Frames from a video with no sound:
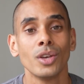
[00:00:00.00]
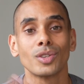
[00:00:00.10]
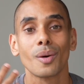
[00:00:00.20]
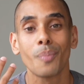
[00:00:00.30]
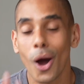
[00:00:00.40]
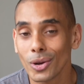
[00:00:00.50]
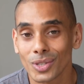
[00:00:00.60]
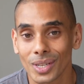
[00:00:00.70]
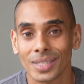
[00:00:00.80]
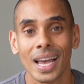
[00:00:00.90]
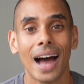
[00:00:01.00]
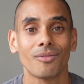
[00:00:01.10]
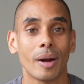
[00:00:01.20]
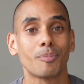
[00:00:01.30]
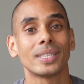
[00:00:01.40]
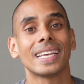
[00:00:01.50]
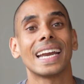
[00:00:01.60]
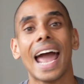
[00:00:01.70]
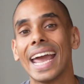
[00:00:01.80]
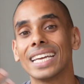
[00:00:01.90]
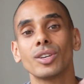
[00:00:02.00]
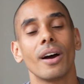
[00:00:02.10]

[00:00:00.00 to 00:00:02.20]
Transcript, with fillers: So the poses represent each